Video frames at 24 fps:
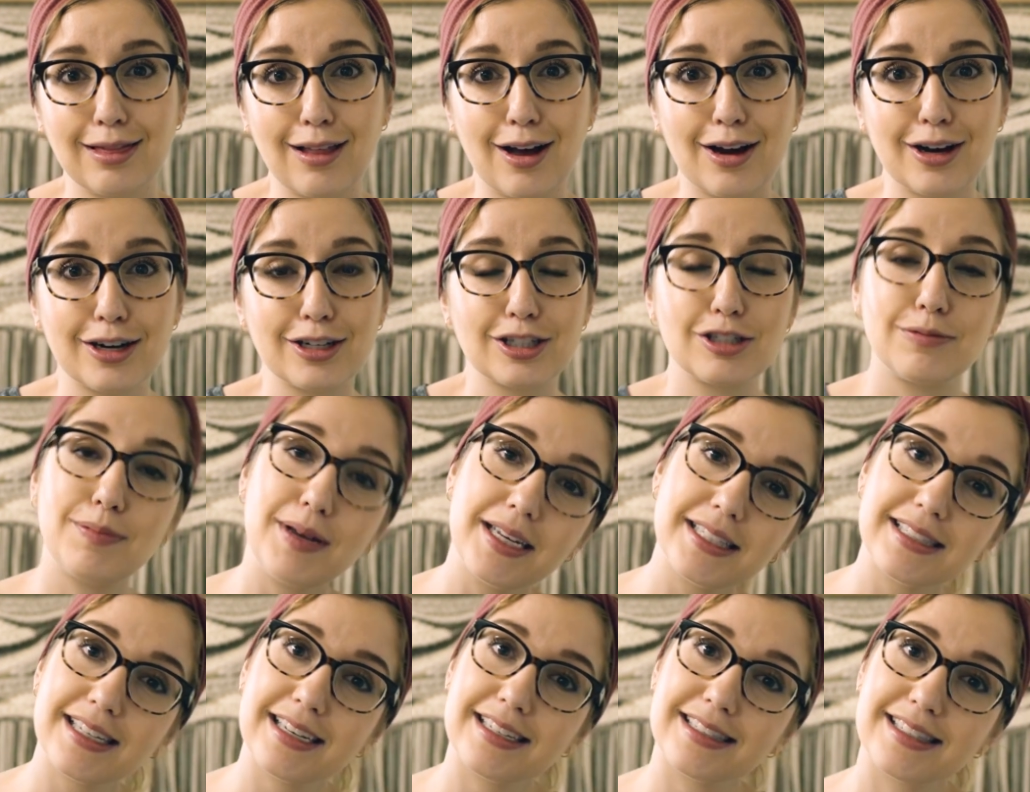large
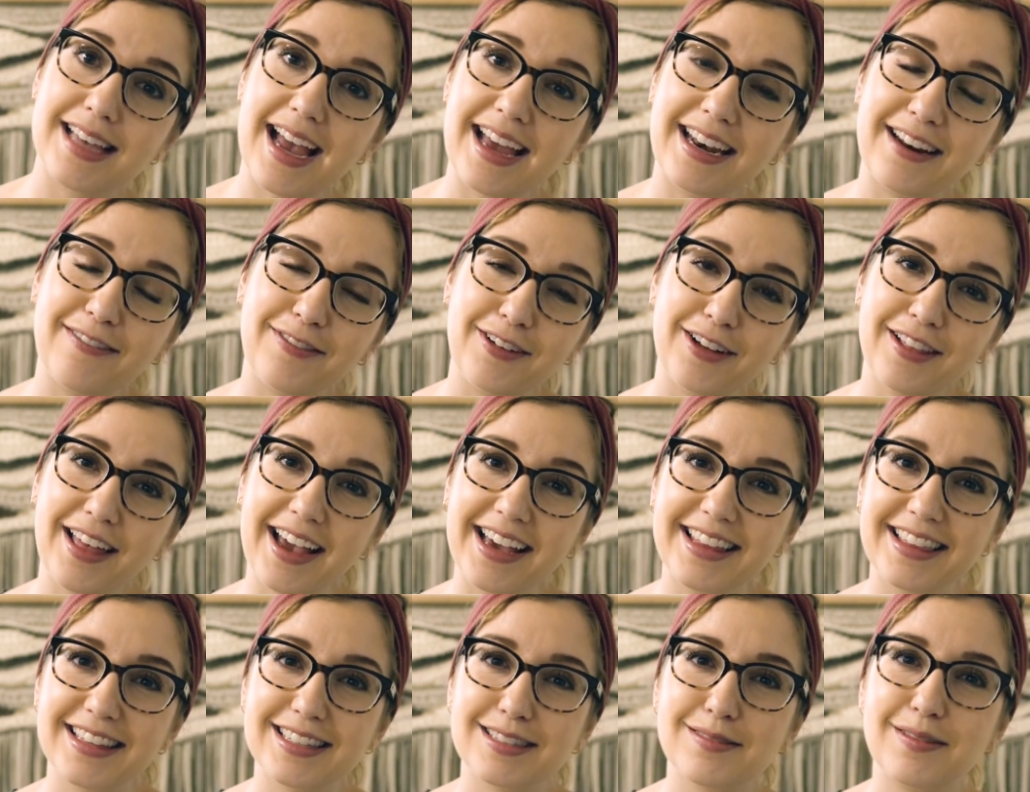pieces. And if you
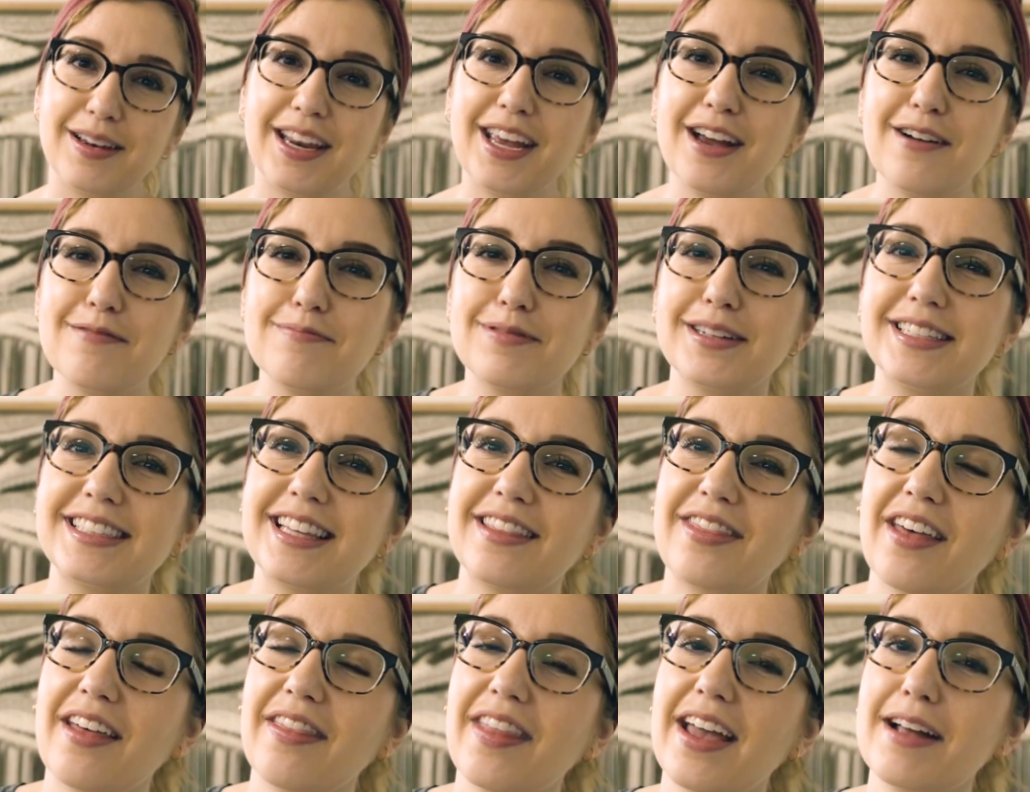like this video,
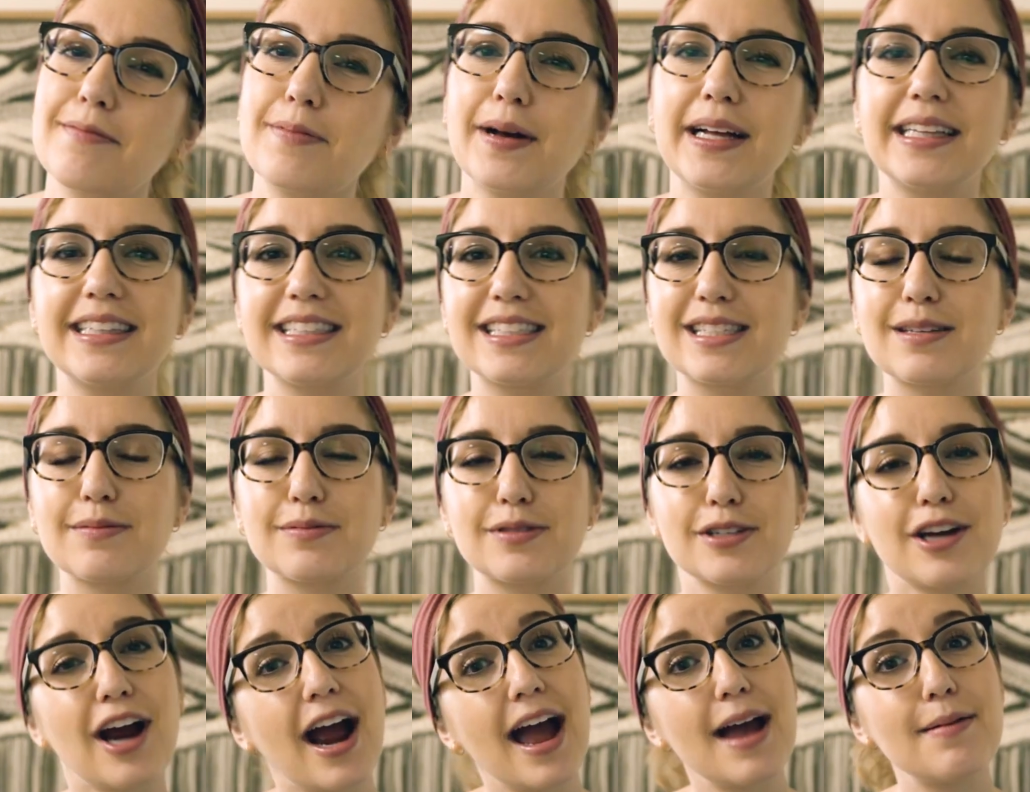please hit that like button,
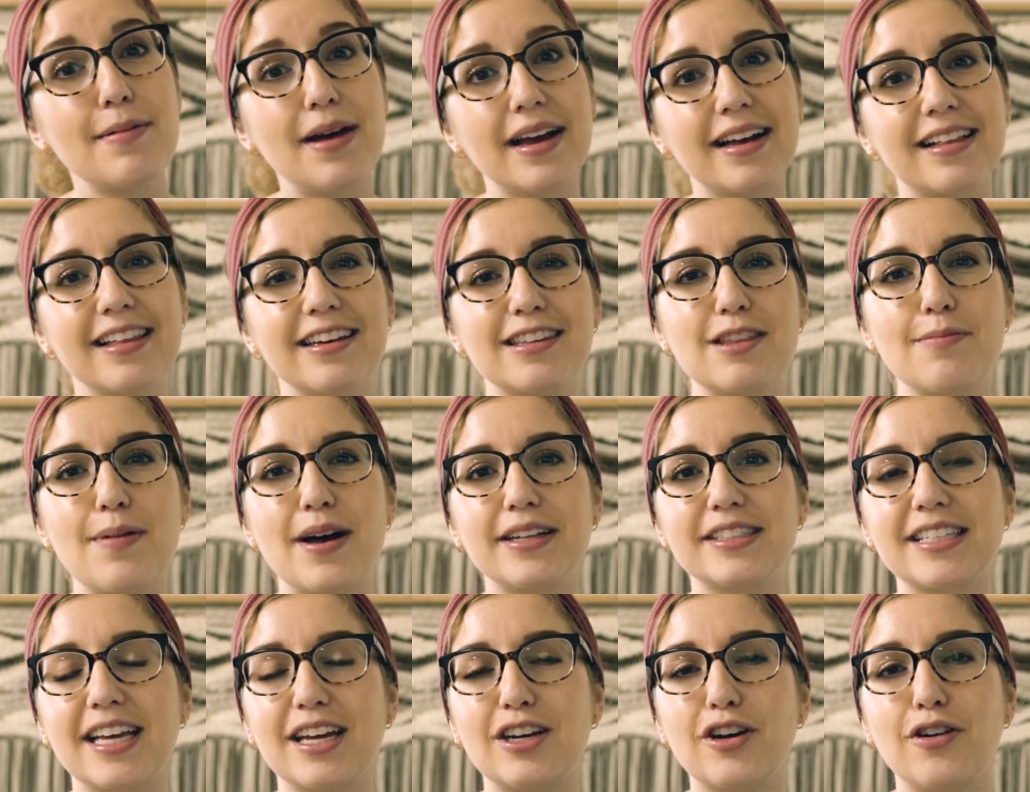subscribe, and click the
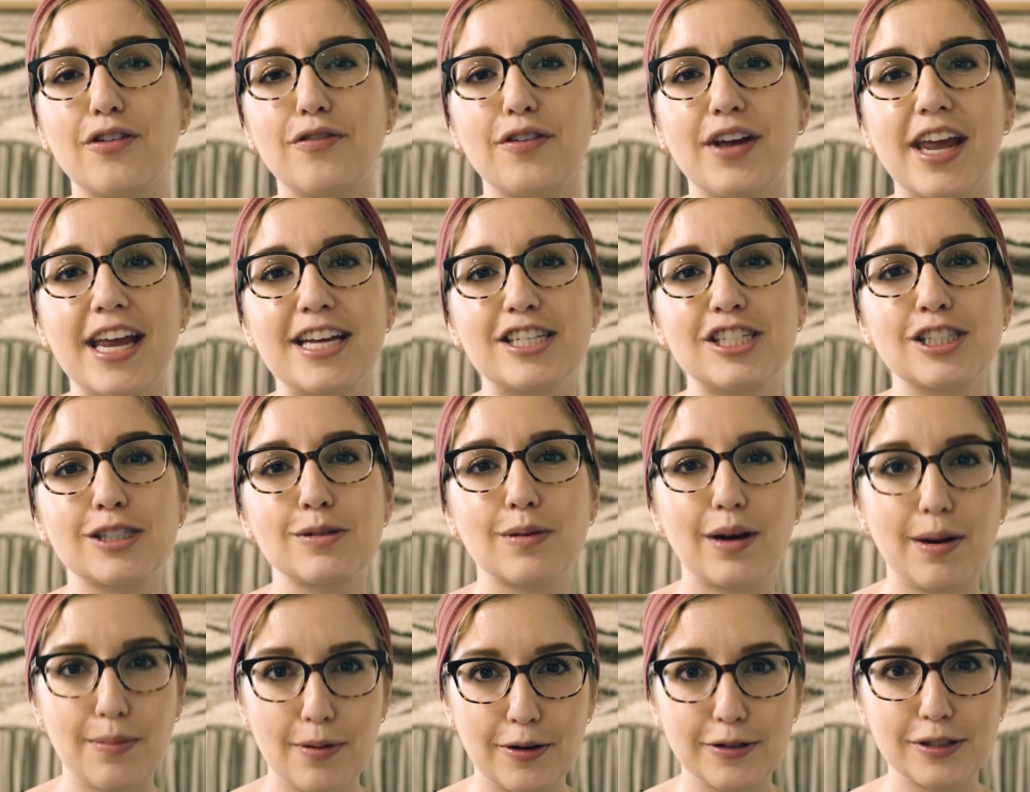bell to get
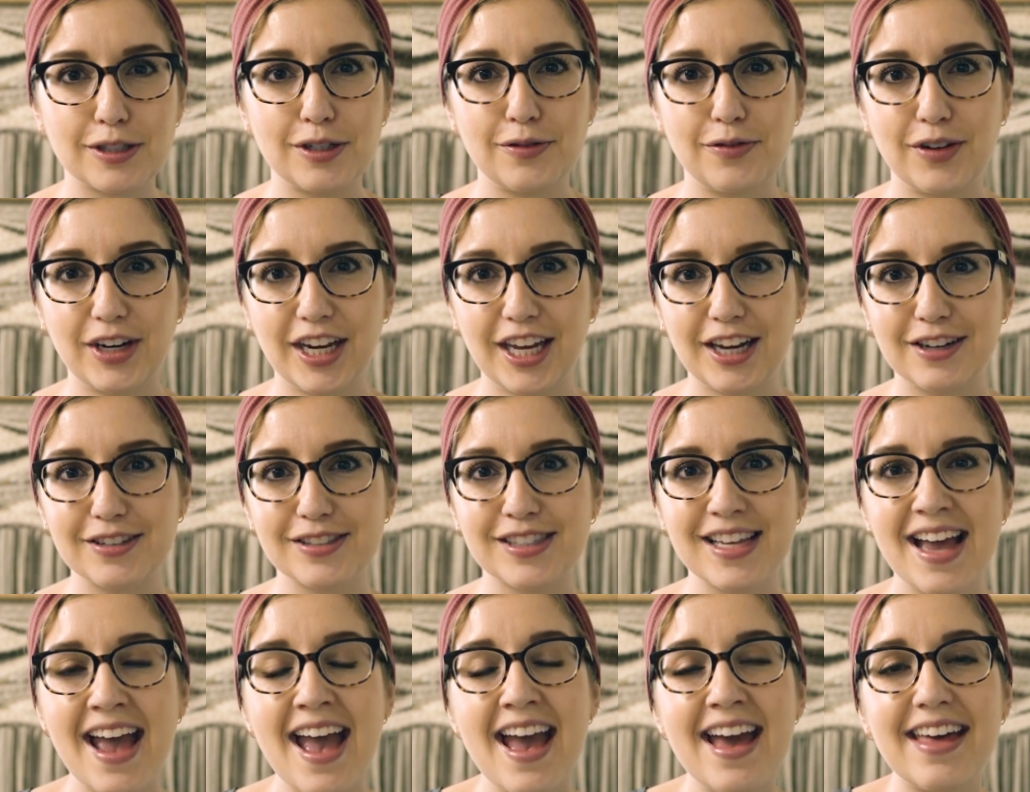notifications when I post new
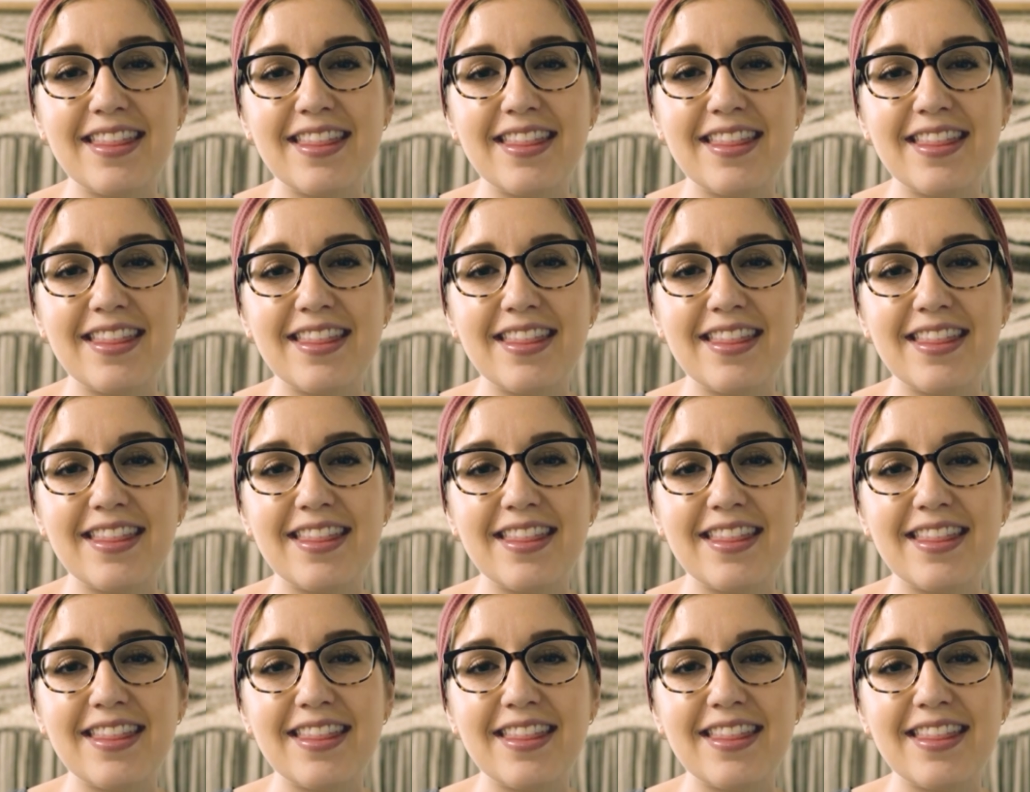videos.